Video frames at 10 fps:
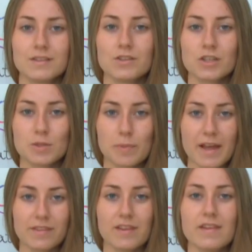To
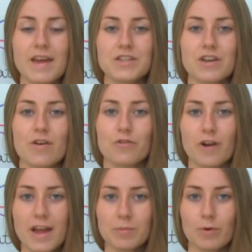explain the nature of
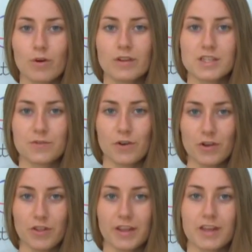rainbow, let's
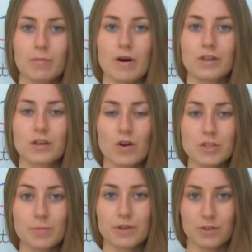first think about
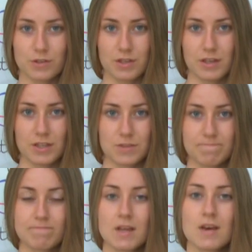cause producing it.
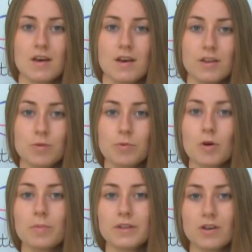You
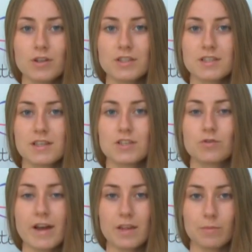probably noticed that
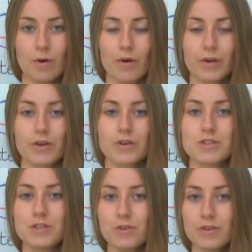rainbow
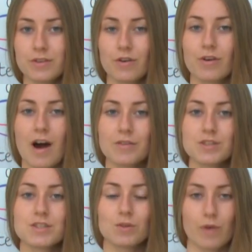occurs during or
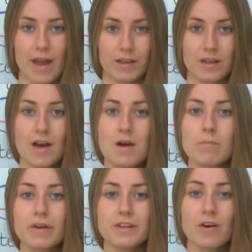after the rain,
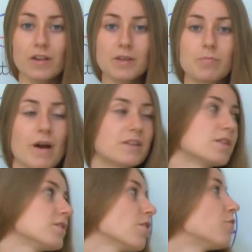but the only
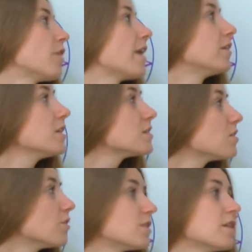presence of rain is
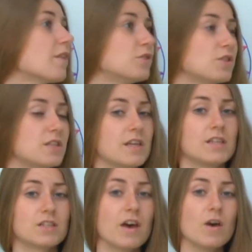not enough to see
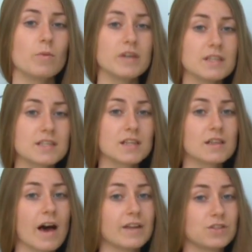it. We need
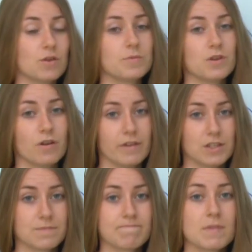sunlight to observe
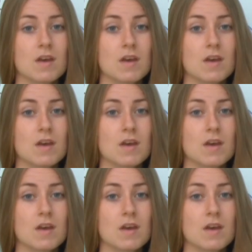it.